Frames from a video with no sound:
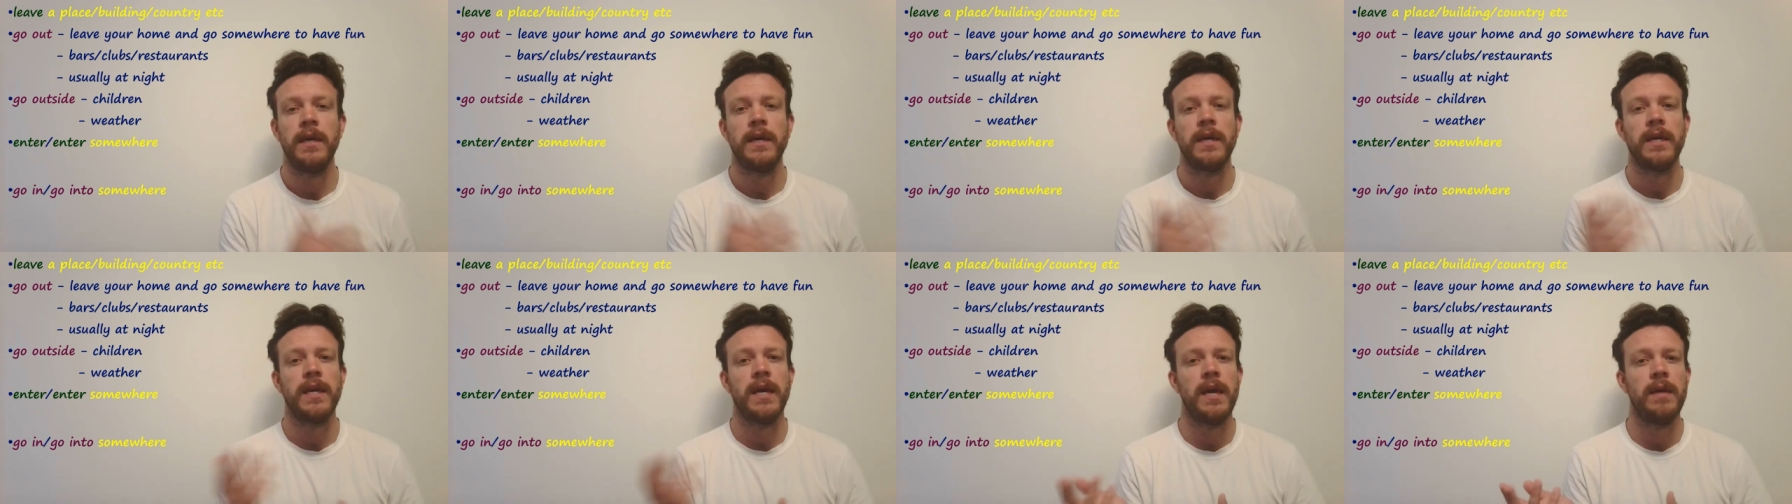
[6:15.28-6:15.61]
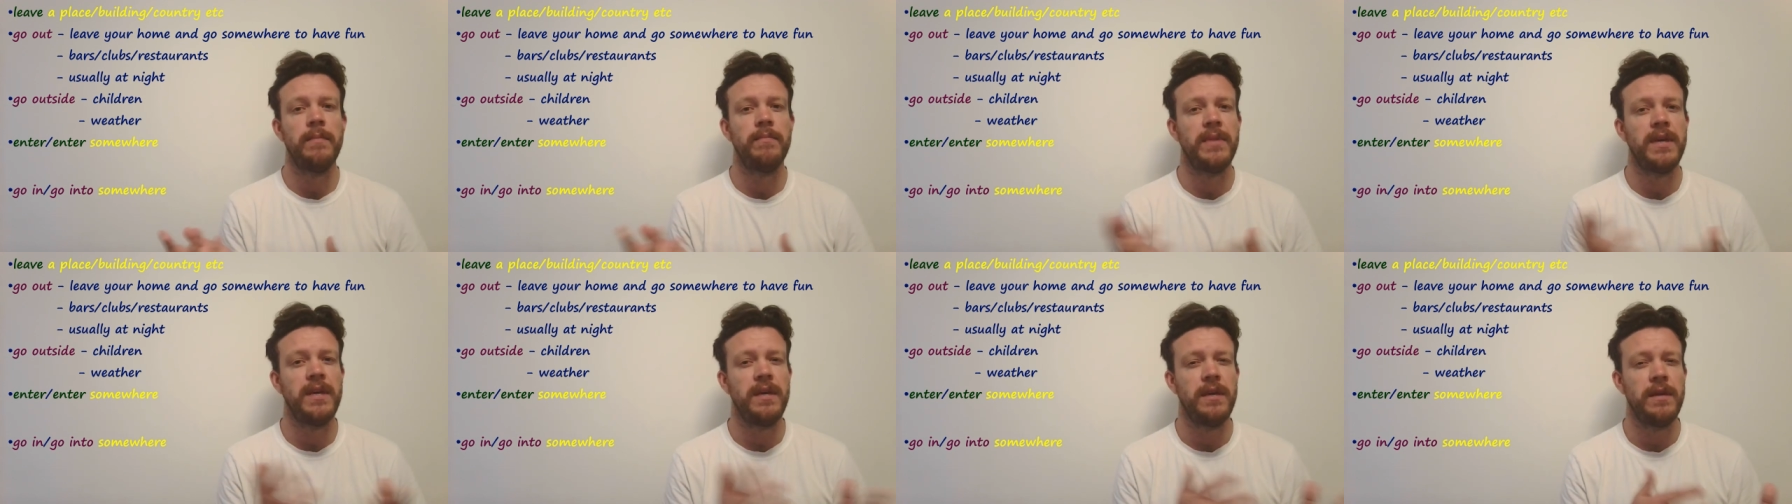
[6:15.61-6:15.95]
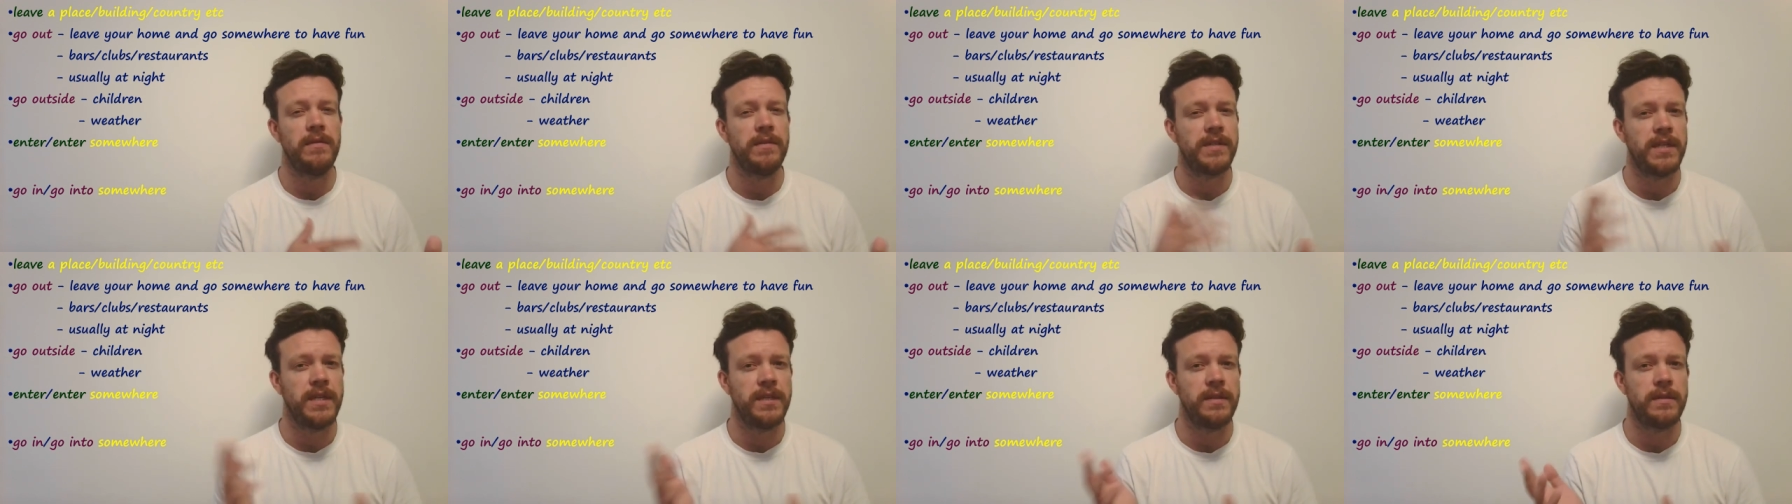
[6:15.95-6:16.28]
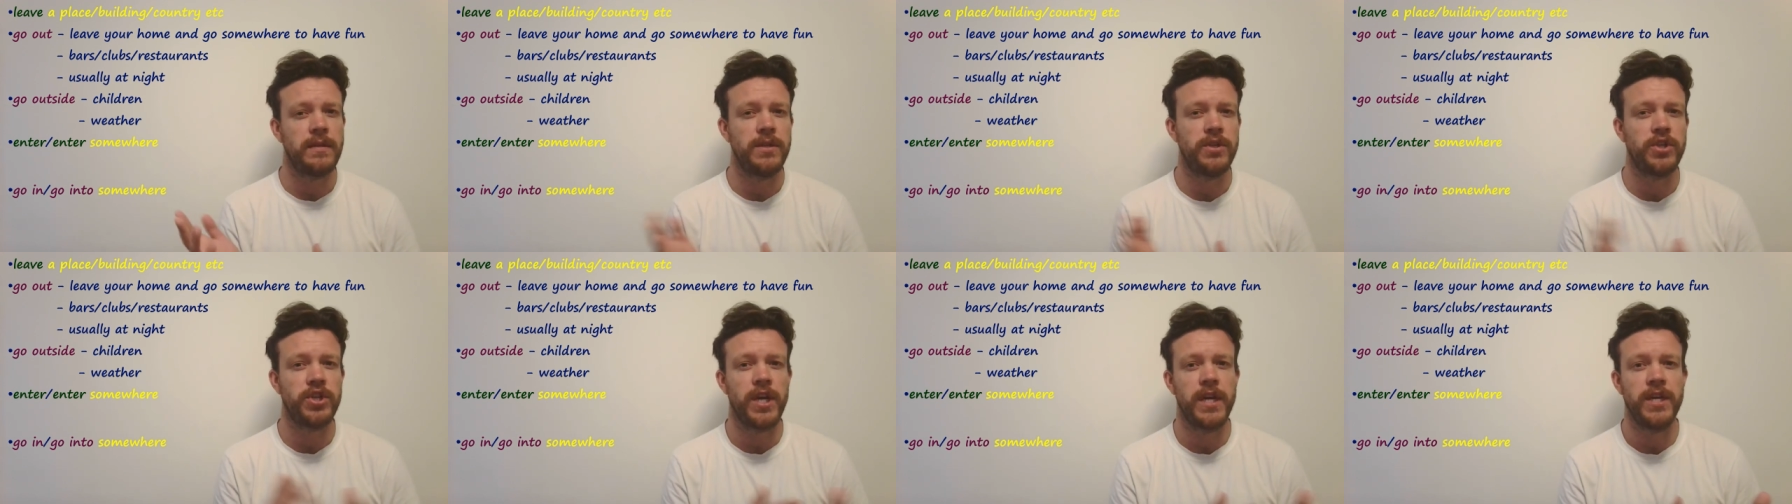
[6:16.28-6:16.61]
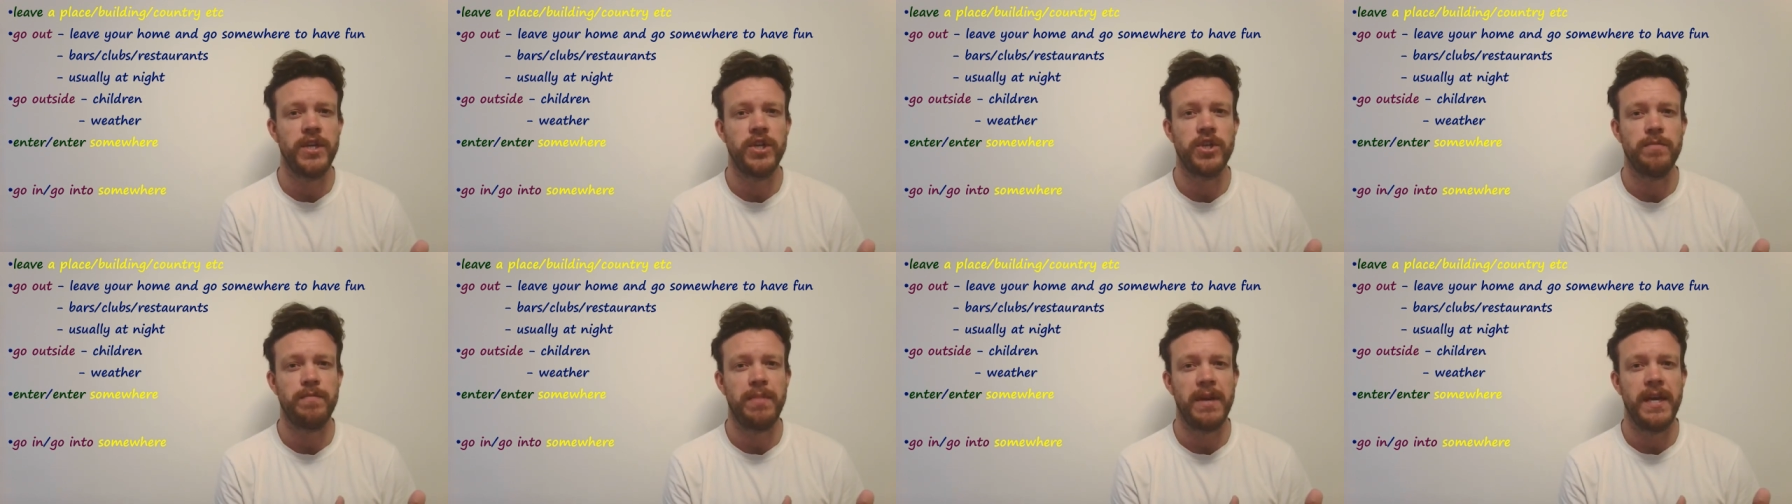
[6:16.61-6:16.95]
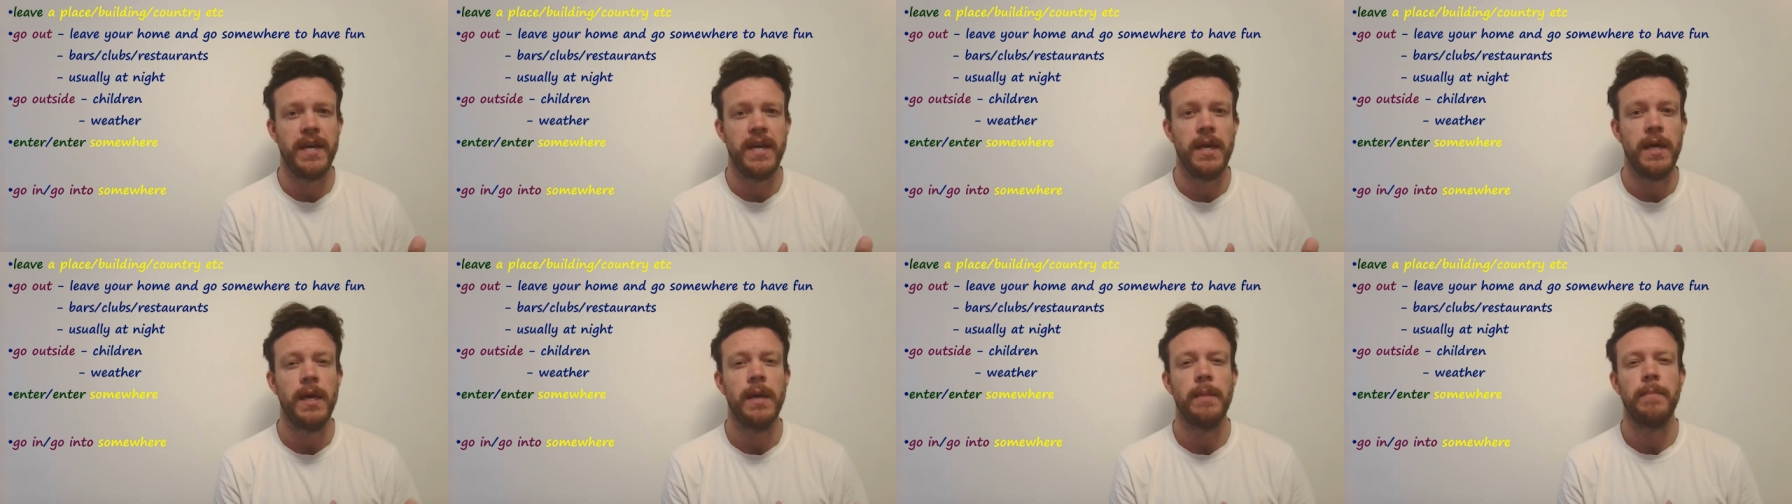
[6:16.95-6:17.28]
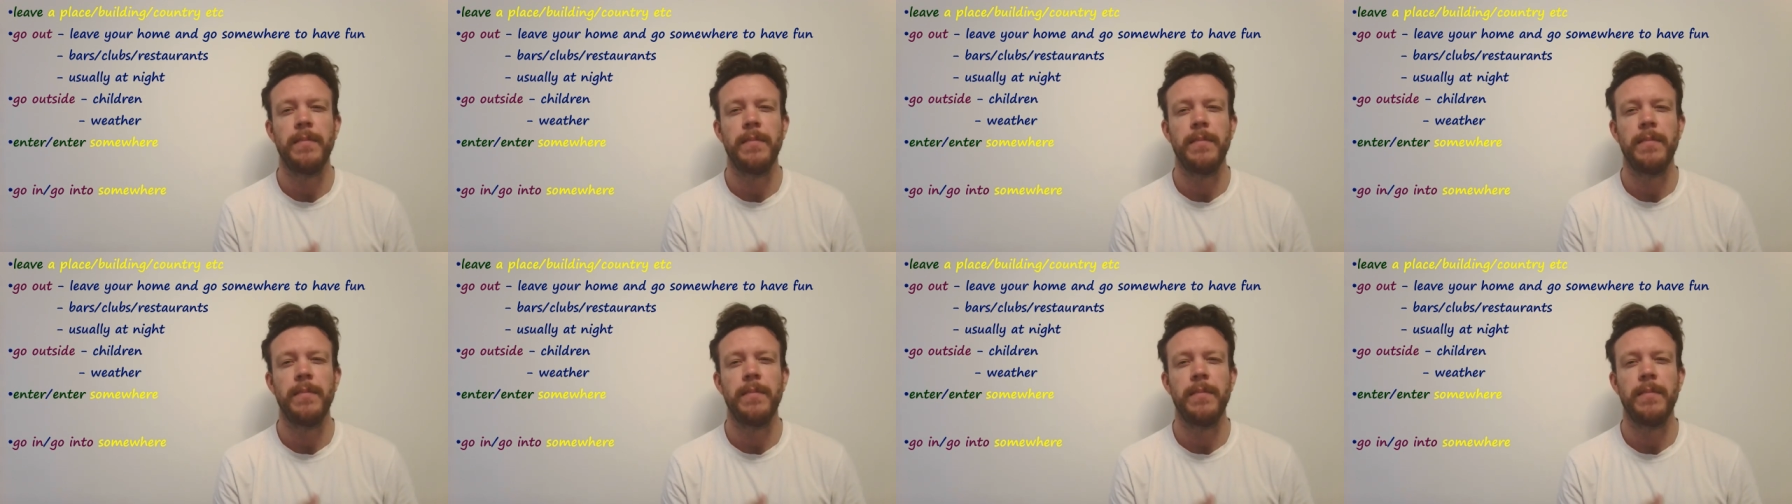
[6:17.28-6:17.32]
can be used interchangeably,